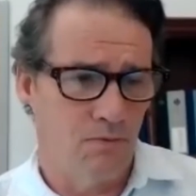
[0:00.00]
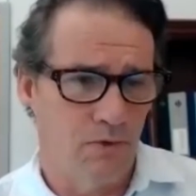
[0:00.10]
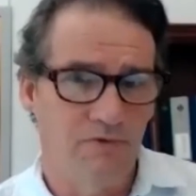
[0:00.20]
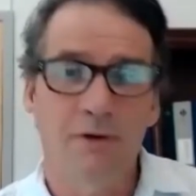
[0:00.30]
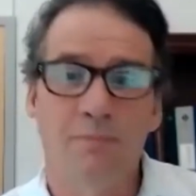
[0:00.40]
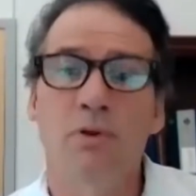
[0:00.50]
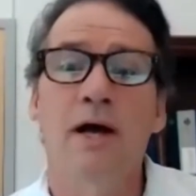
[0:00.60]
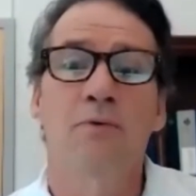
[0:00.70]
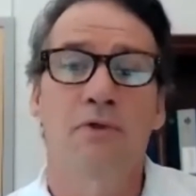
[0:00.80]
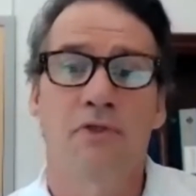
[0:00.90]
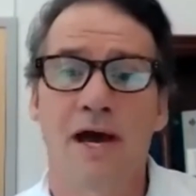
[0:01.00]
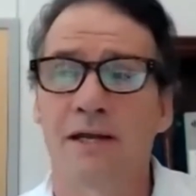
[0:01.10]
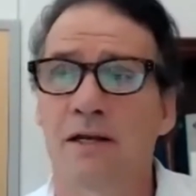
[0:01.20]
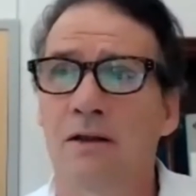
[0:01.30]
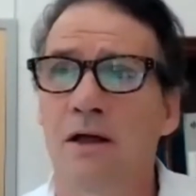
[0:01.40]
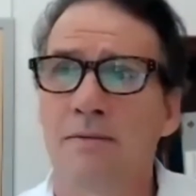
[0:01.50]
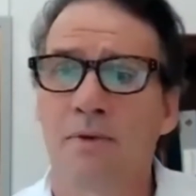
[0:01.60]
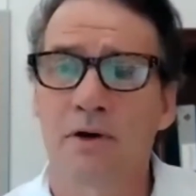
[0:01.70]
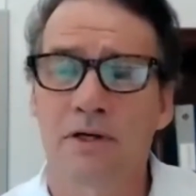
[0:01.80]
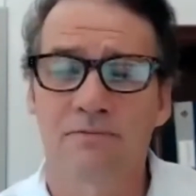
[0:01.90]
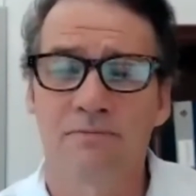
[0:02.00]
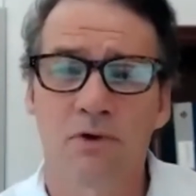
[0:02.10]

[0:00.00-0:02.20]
we've complied with that in a lot of markets.